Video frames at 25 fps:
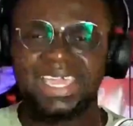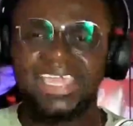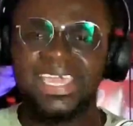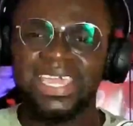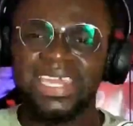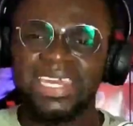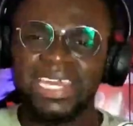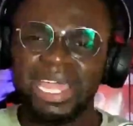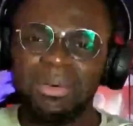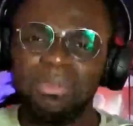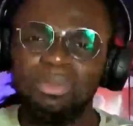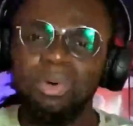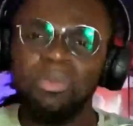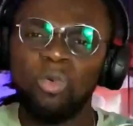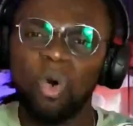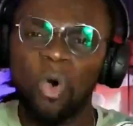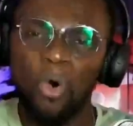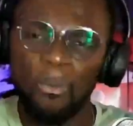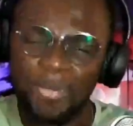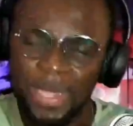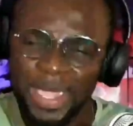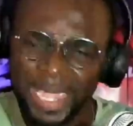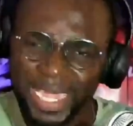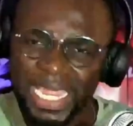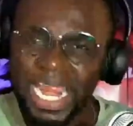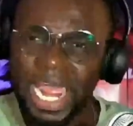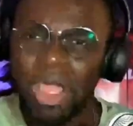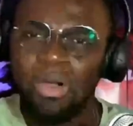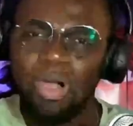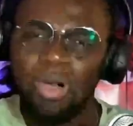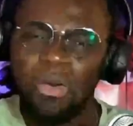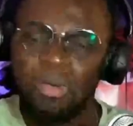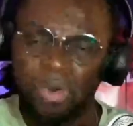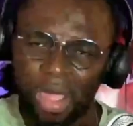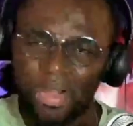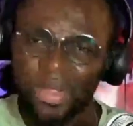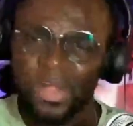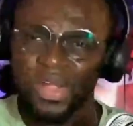Name obi our
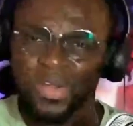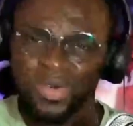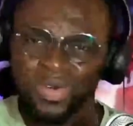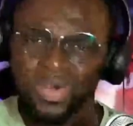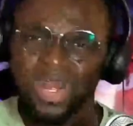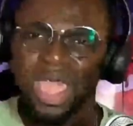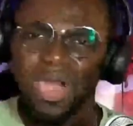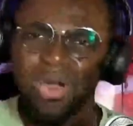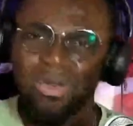warren on now